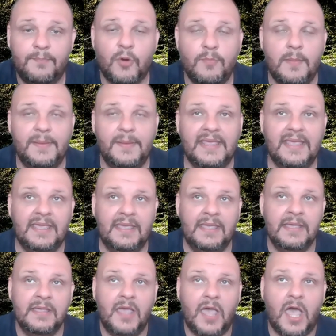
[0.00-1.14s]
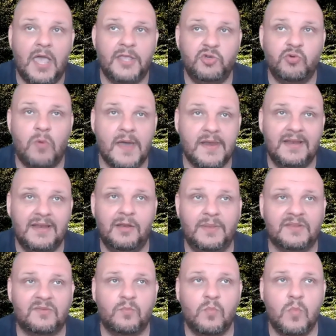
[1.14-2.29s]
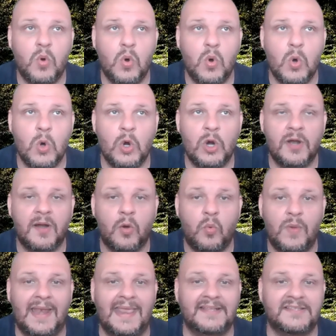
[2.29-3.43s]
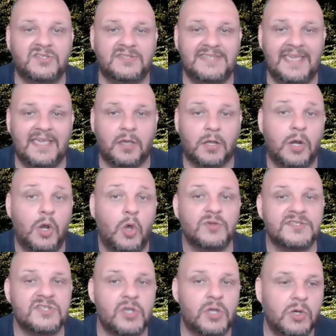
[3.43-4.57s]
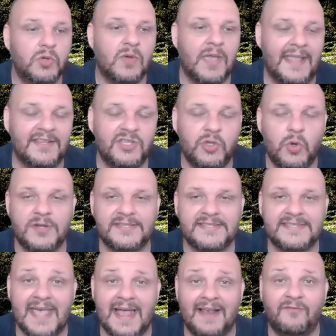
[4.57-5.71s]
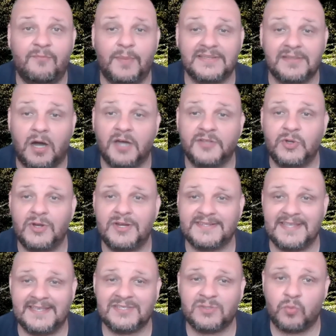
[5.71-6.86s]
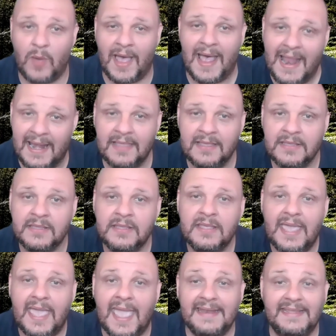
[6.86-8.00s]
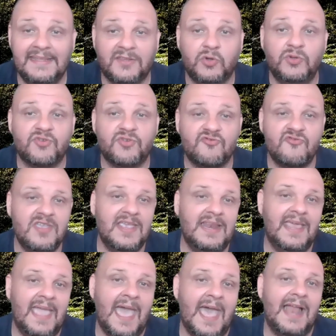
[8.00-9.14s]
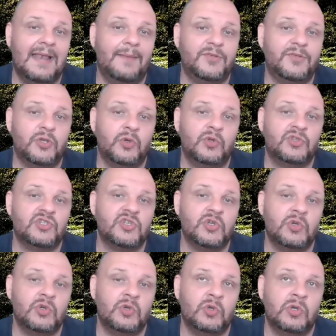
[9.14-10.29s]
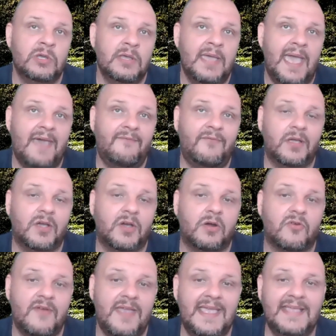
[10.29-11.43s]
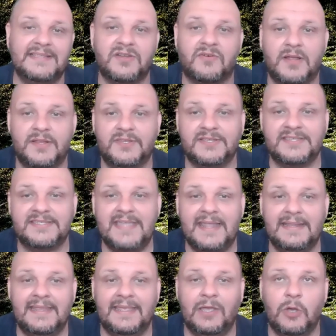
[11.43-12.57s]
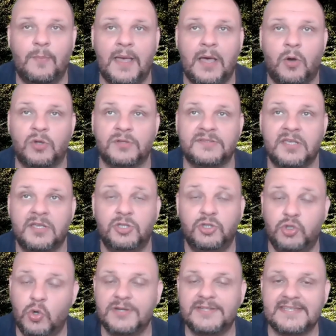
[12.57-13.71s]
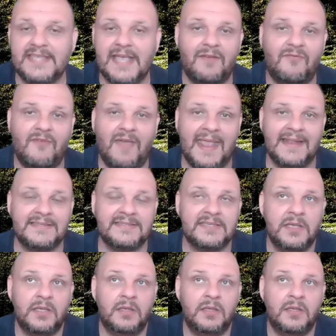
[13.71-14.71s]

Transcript: probably uh, you are a little bit more willing to take a closer look at yourself, but others as well. And it could really help you to have a greater understanding about yourself and